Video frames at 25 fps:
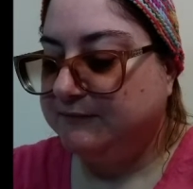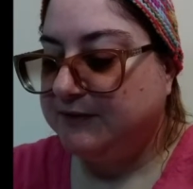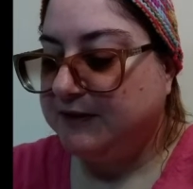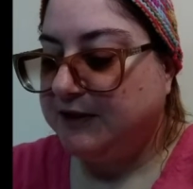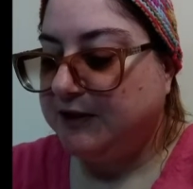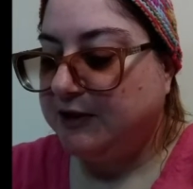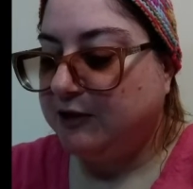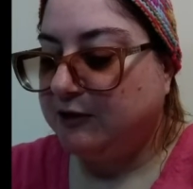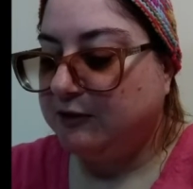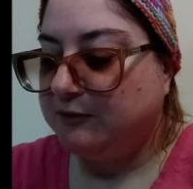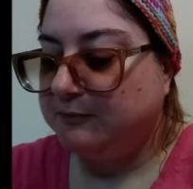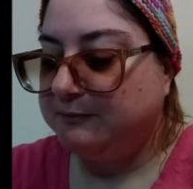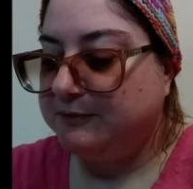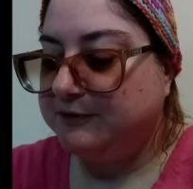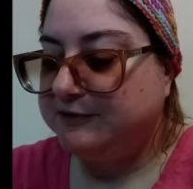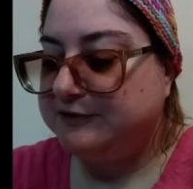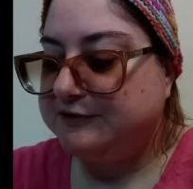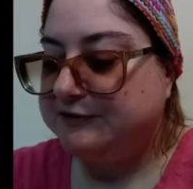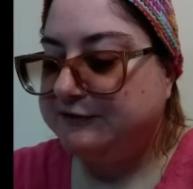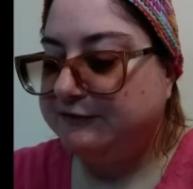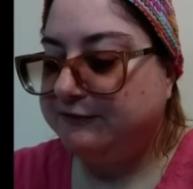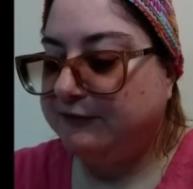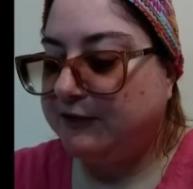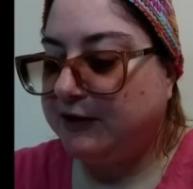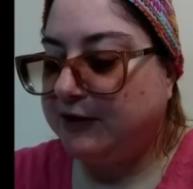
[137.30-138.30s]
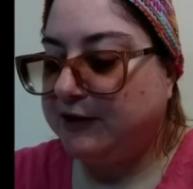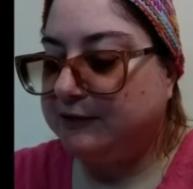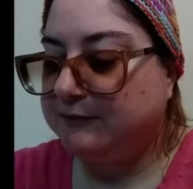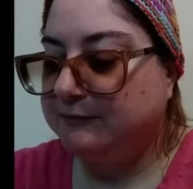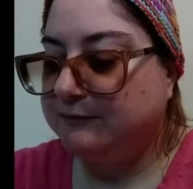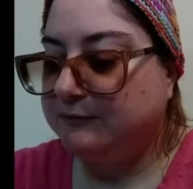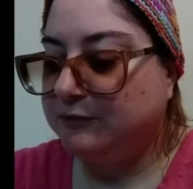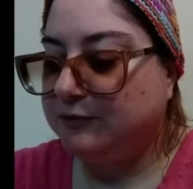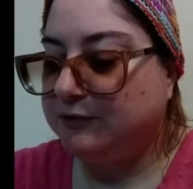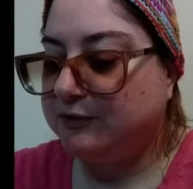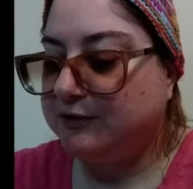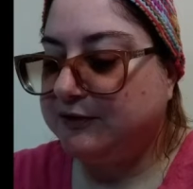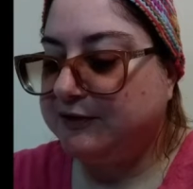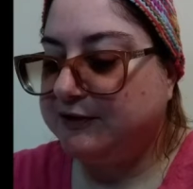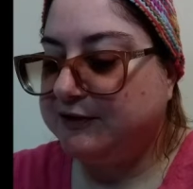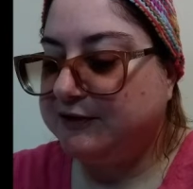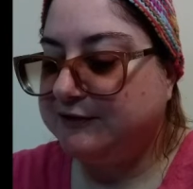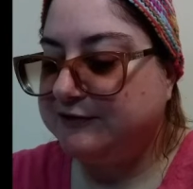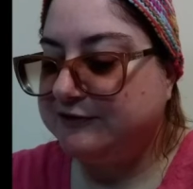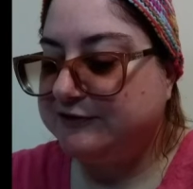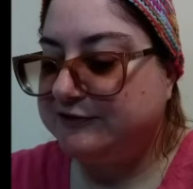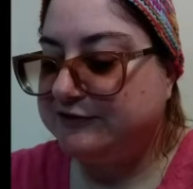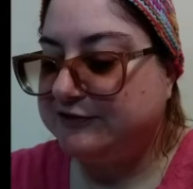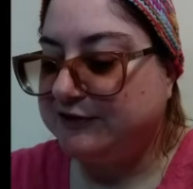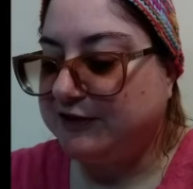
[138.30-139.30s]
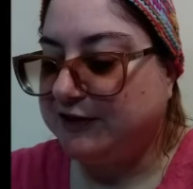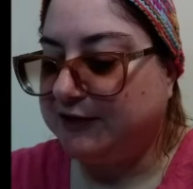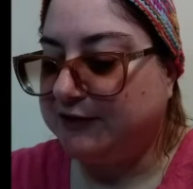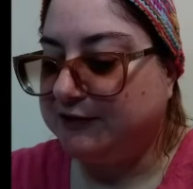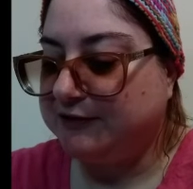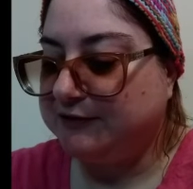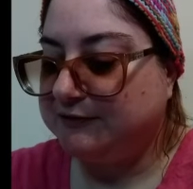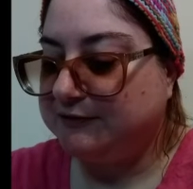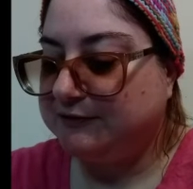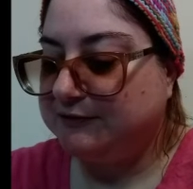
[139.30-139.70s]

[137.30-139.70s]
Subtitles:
help us find more insight